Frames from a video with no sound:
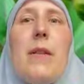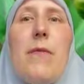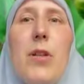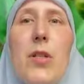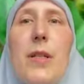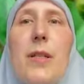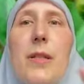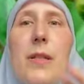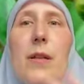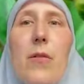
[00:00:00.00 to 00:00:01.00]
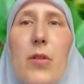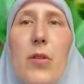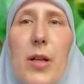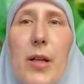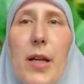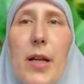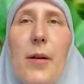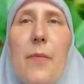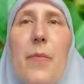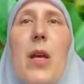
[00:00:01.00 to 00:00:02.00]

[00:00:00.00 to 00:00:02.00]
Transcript: twitches, or jerking.